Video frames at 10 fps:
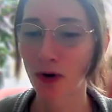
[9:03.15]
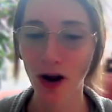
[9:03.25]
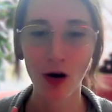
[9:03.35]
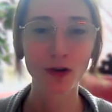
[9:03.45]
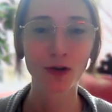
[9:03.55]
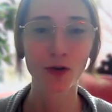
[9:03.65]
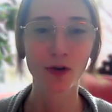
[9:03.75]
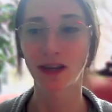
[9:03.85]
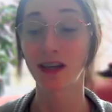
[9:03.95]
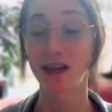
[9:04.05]
but I
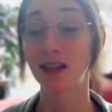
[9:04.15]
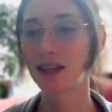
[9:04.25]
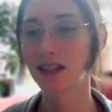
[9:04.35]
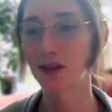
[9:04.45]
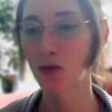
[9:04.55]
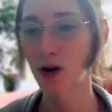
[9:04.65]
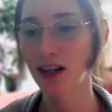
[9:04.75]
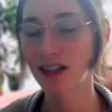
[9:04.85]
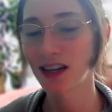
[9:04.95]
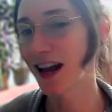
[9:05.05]
also think this when
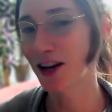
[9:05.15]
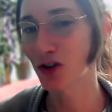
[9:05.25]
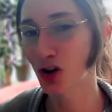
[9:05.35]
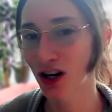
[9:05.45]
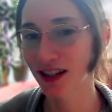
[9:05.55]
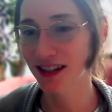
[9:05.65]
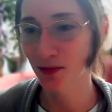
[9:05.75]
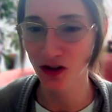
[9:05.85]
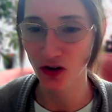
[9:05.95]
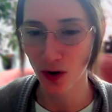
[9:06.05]
I see nature in some
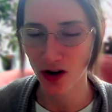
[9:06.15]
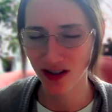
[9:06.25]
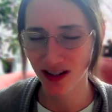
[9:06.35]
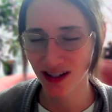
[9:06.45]
situations,